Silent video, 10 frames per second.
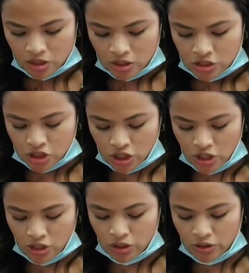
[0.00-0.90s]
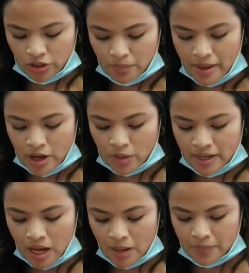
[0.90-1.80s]
So there may or may
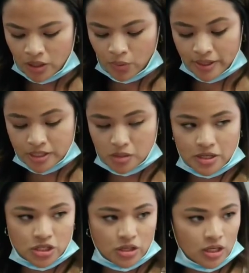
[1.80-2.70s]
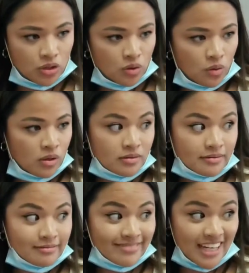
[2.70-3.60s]
not be a quiz, so make sure that you
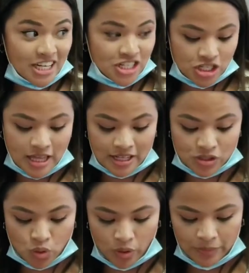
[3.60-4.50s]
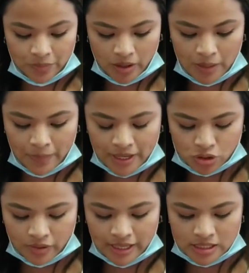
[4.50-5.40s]
finish that story. All right, page
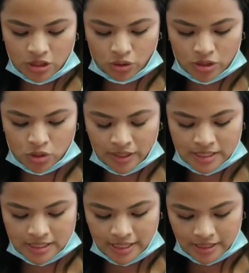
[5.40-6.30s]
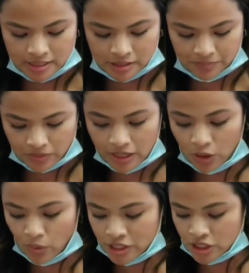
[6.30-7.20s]
318 to 326. Any
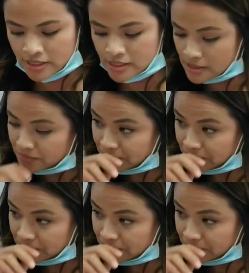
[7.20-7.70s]
questions?